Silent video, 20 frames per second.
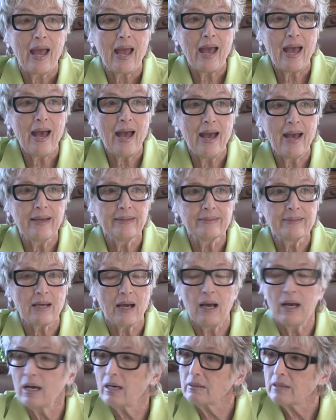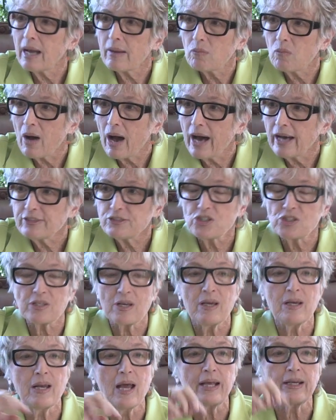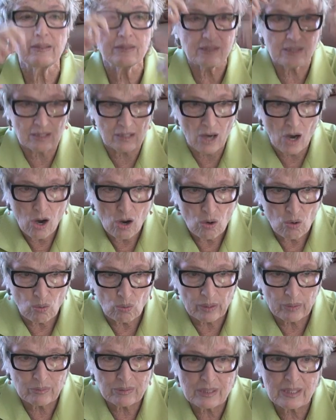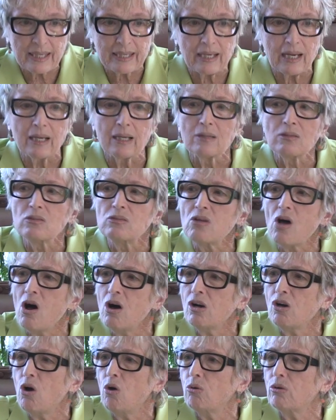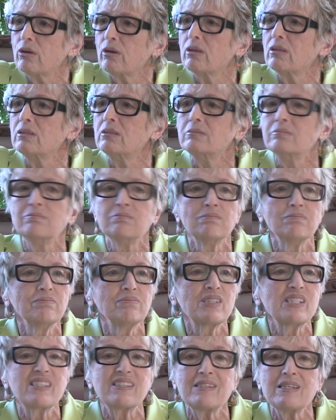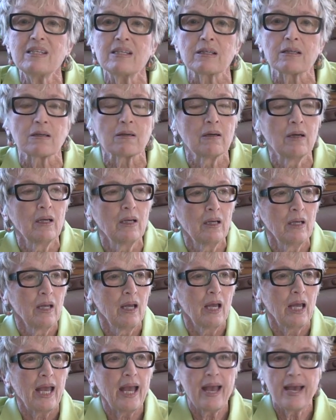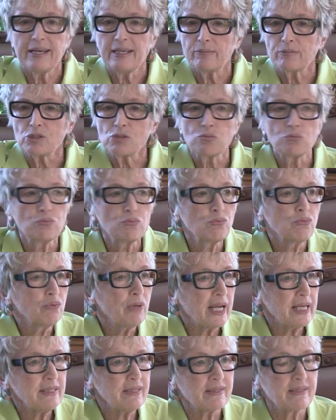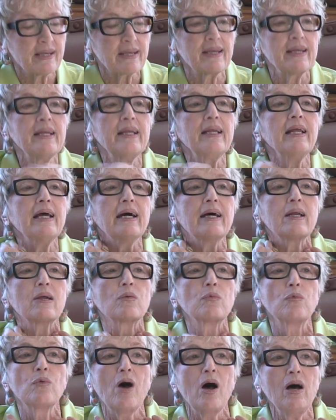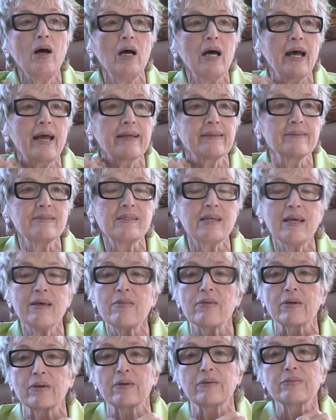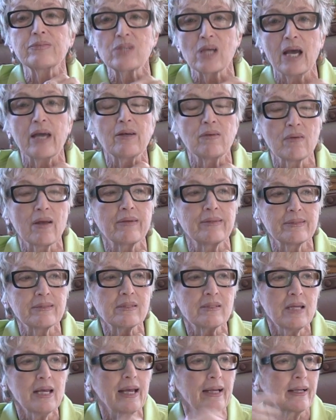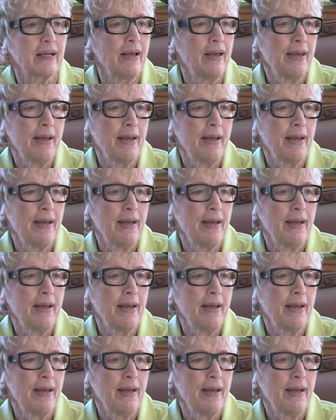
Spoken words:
and I watched and I could see, it was like a longhorn steer, and it was racing, and it had a rawhide tether tied around its neck,